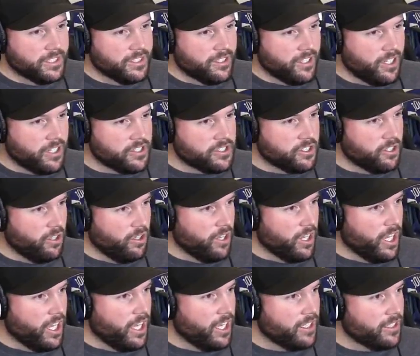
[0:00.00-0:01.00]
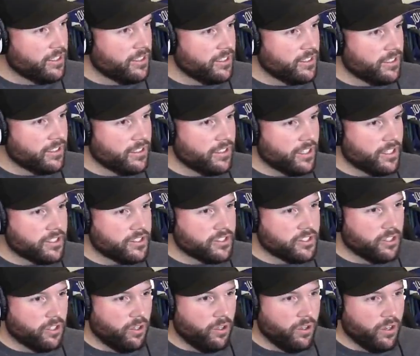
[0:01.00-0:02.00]
I stole that. I
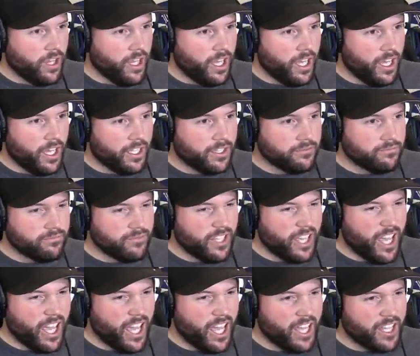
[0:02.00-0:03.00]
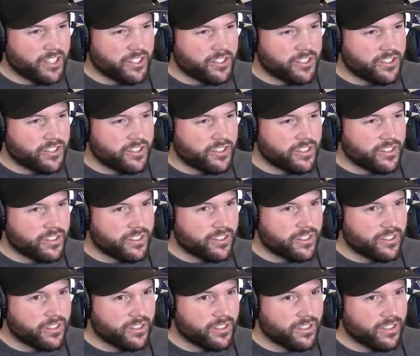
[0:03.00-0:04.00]
stole that. Yes.
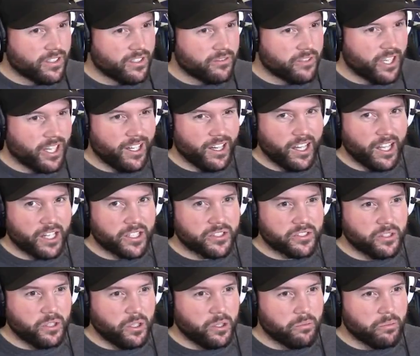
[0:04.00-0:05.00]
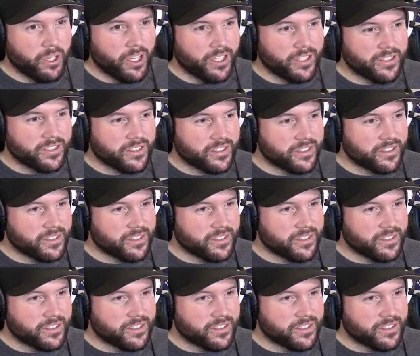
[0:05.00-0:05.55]
Got a lot of stolen bases.